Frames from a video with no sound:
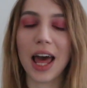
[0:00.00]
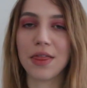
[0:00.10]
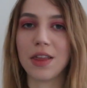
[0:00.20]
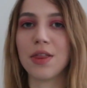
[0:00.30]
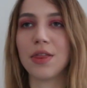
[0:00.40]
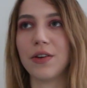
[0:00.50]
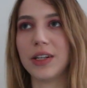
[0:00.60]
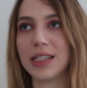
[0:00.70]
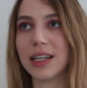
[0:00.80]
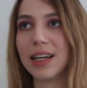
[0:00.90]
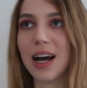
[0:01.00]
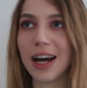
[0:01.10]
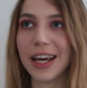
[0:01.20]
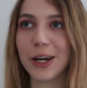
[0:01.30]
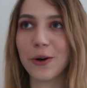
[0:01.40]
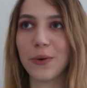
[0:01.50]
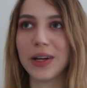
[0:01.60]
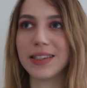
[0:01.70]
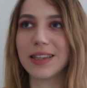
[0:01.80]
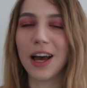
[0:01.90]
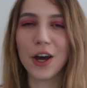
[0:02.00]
and then there is the guy who is